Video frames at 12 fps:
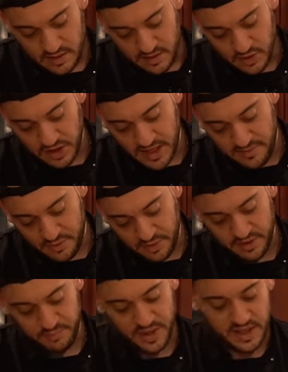You can be able
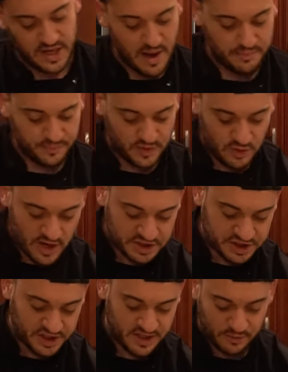to pick it up, crush
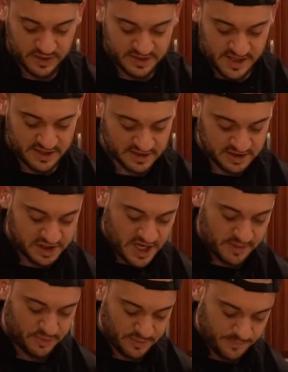it, it retains its
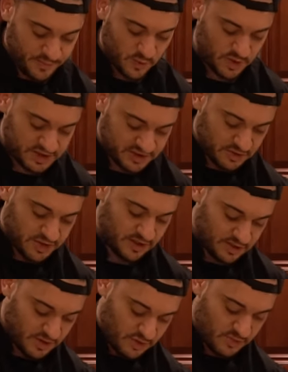shape. We still need a
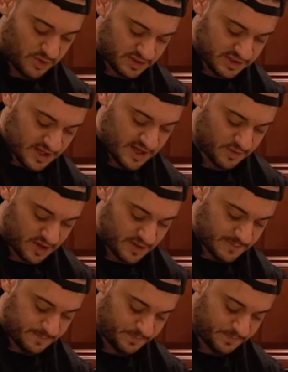little more time there.